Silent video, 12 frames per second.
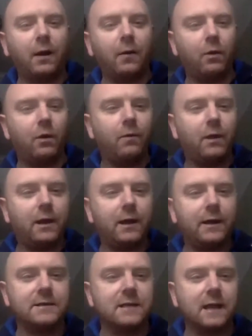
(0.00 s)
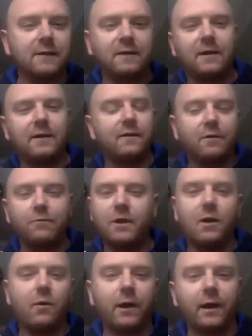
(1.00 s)
And what is? And I don't
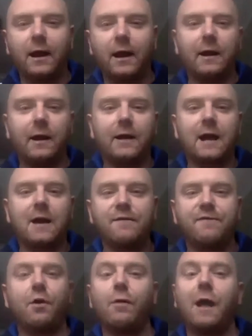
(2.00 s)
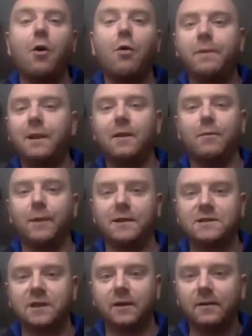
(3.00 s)
know. And I kind of throw that open a little
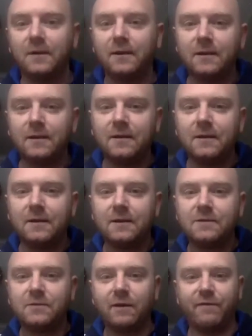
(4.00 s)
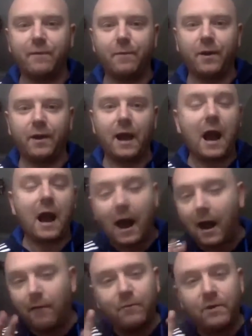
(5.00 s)
bit to everybody.
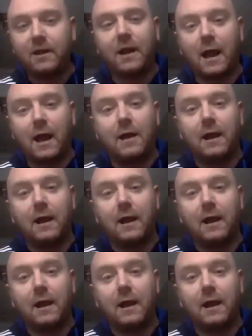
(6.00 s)
I'm